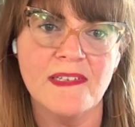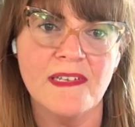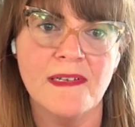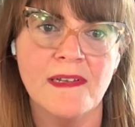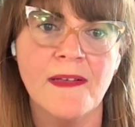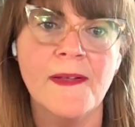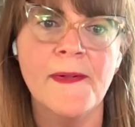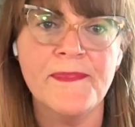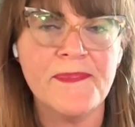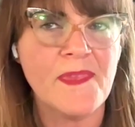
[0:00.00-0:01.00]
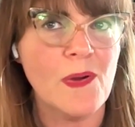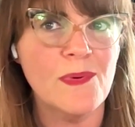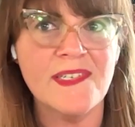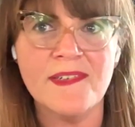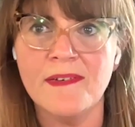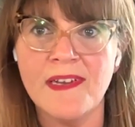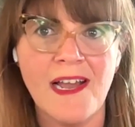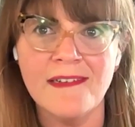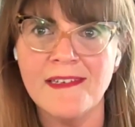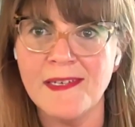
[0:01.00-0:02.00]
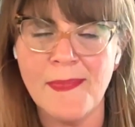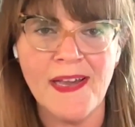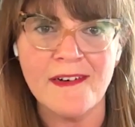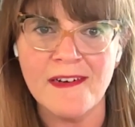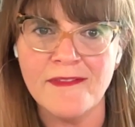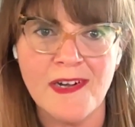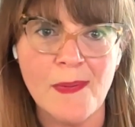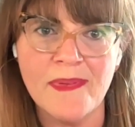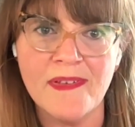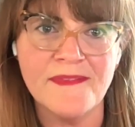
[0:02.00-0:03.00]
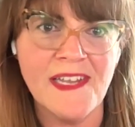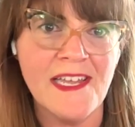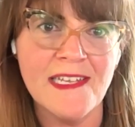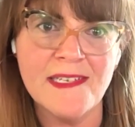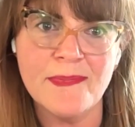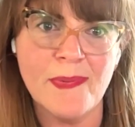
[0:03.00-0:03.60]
And we sold out in a matter of a couple of days.